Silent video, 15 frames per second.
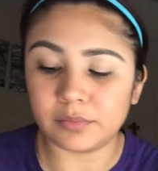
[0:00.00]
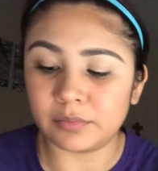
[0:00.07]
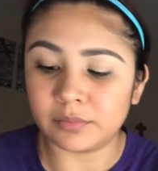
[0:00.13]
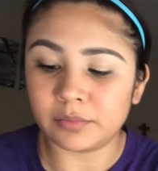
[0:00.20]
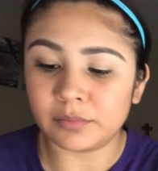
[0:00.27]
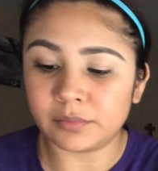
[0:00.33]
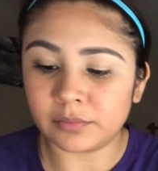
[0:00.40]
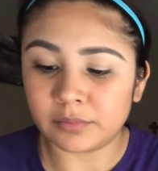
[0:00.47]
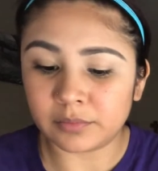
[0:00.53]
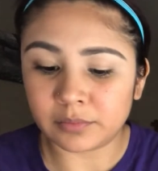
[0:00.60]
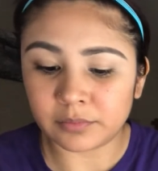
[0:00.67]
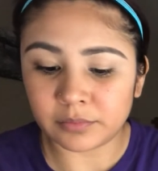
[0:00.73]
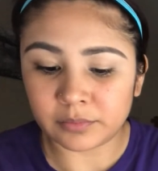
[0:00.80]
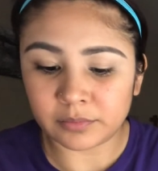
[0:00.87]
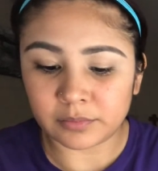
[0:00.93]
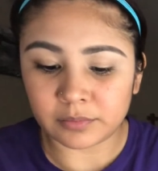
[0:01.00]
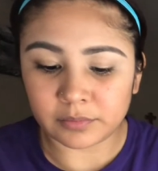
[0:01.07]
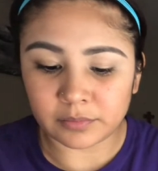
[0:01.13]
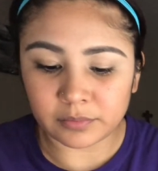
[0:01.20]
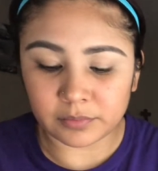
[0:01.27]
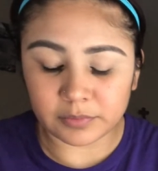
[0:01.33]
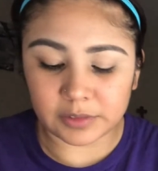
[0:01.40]
practice
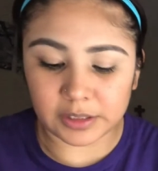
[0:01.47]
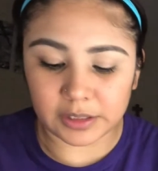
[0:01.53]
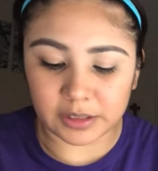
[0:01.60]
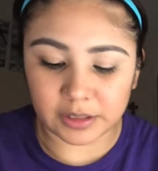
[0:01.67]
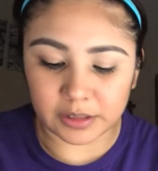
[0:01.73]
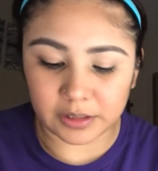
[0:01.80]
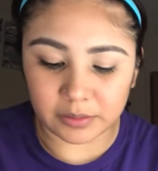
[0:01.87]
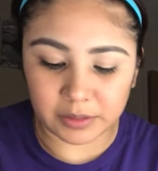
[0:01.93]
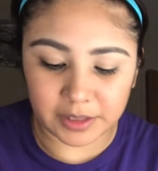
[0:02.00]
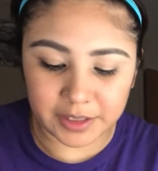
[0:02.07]
technically. So yeah,